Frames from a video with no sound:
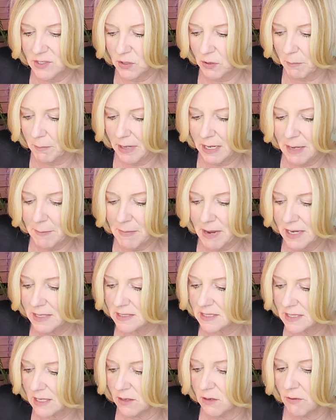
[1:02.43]
So your money
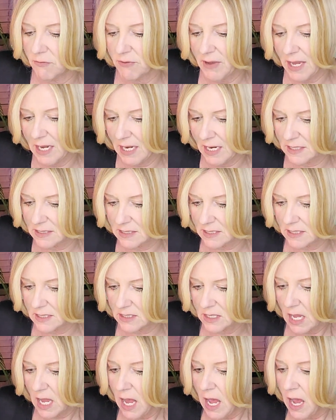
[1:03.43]
mindset and your
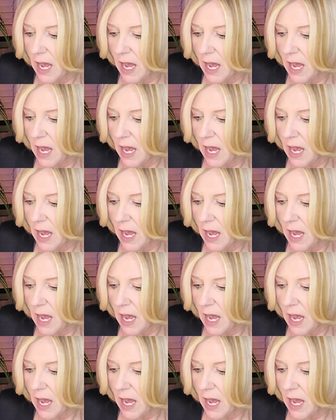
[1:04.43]
finances,